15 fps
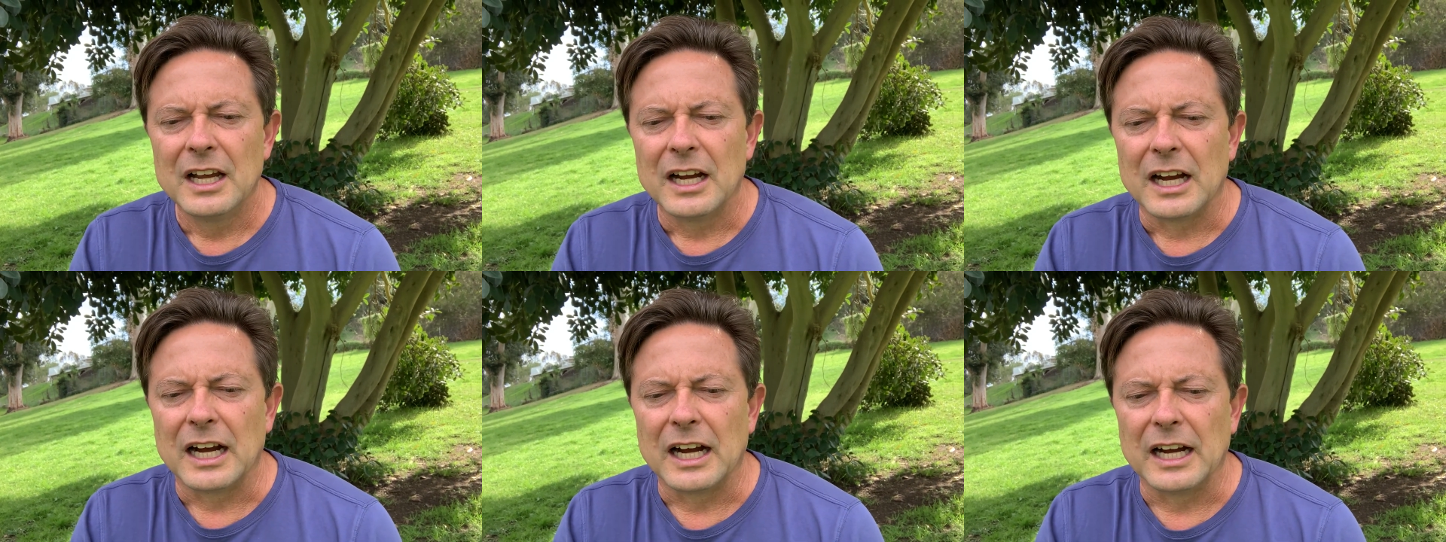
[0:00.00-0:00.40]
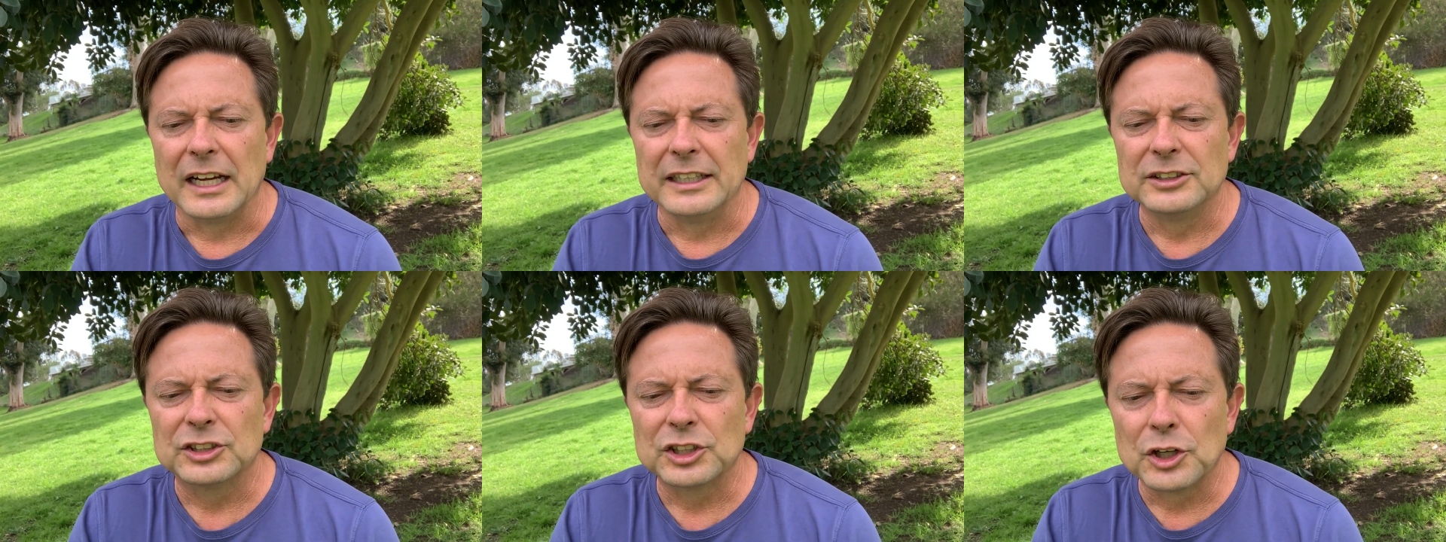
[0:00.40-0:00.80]
Uh,
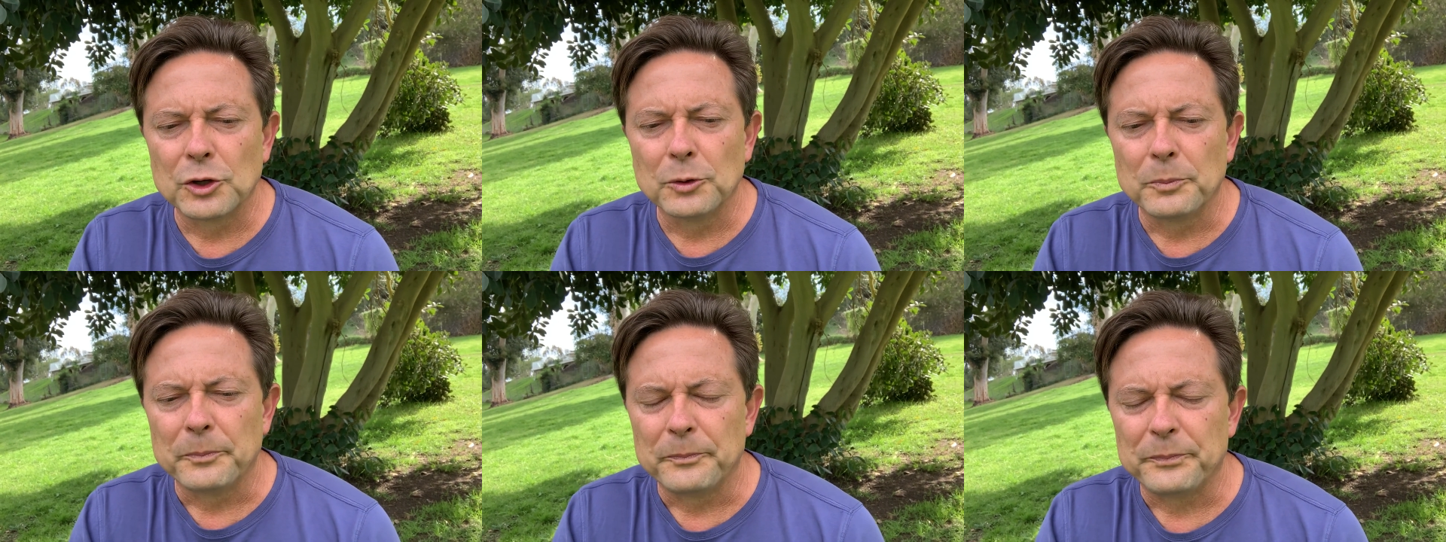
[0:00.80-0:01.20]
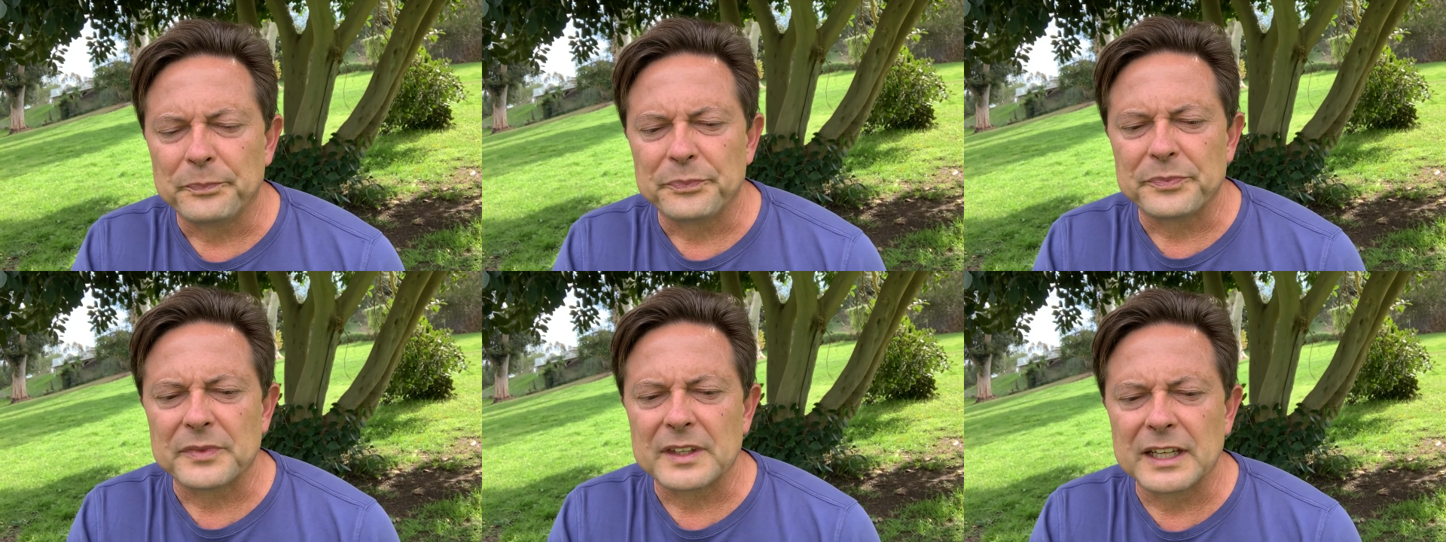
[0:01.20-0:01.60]
and so
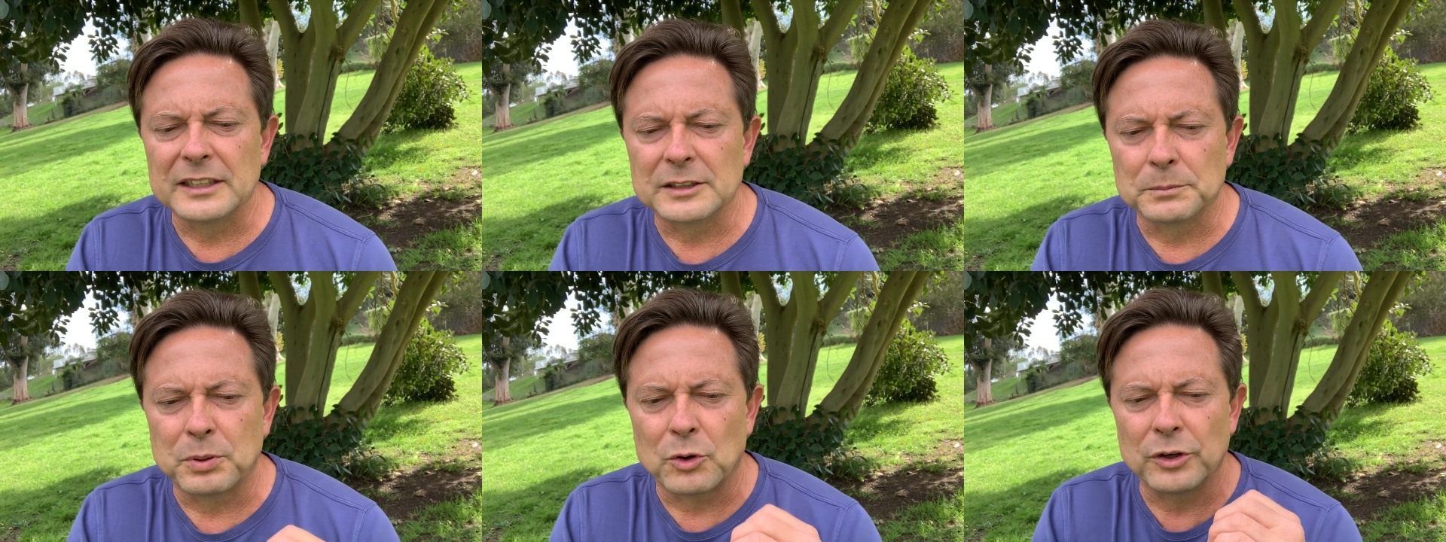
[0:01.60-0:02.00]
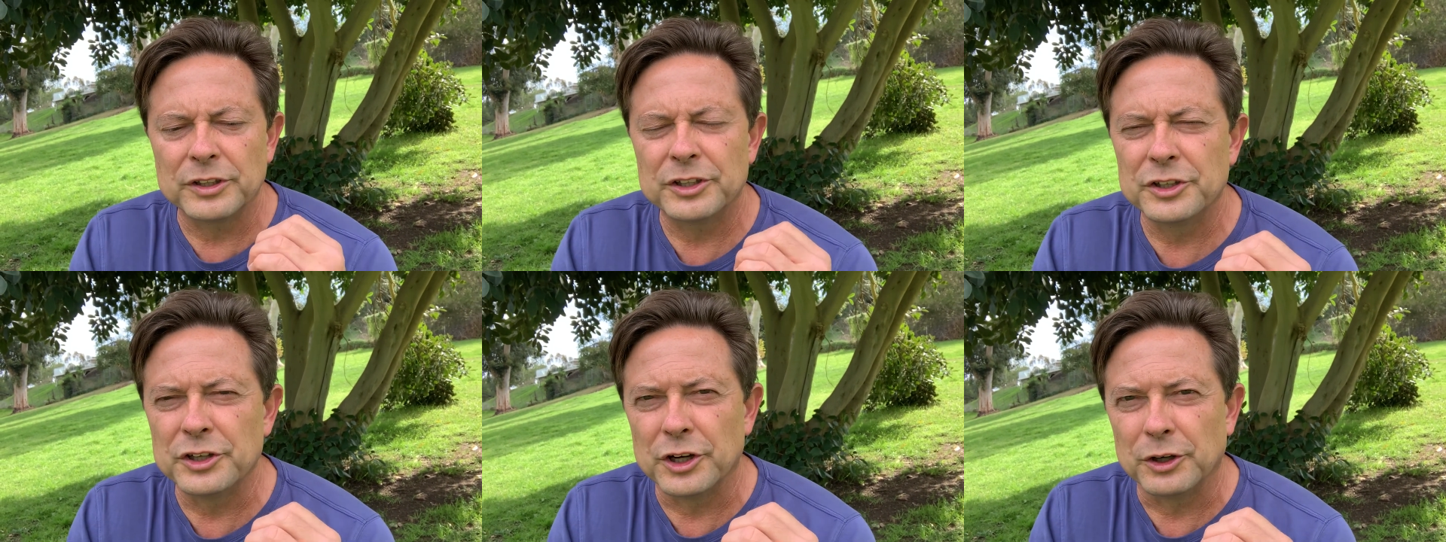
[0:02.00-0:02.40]
it's important
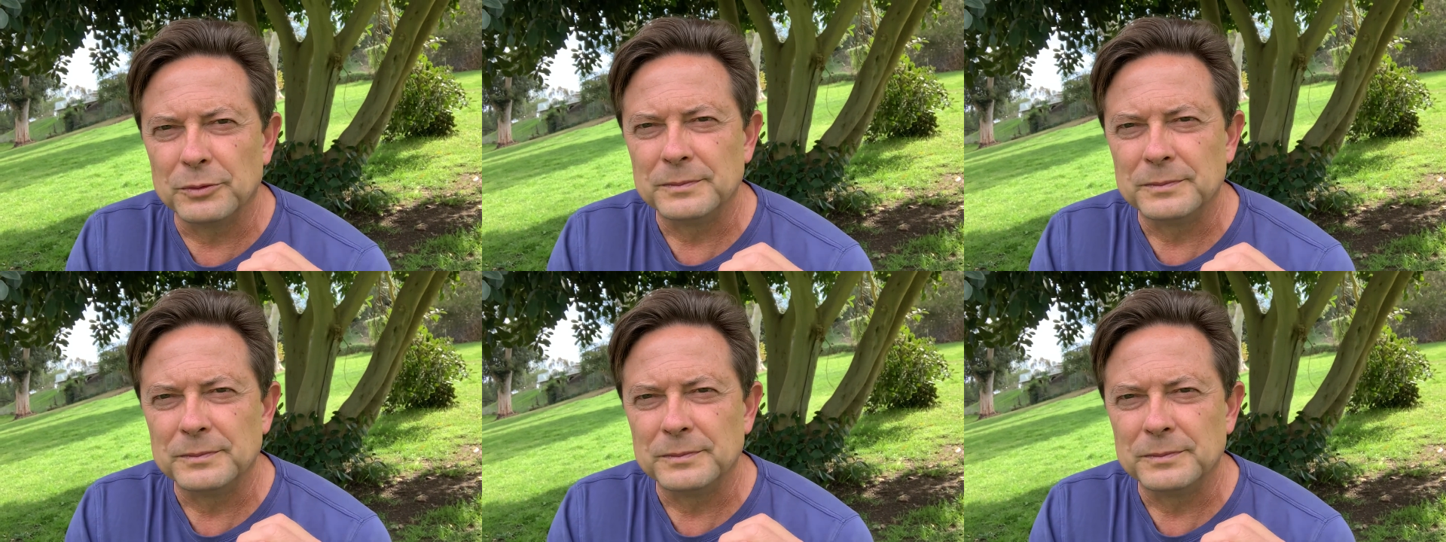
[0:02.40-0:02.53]
to know